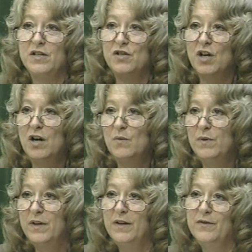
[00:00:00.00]
to talk
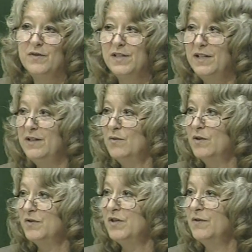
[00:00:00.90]
with others in
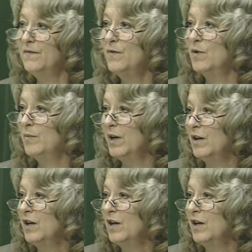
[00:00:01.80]
order to form a,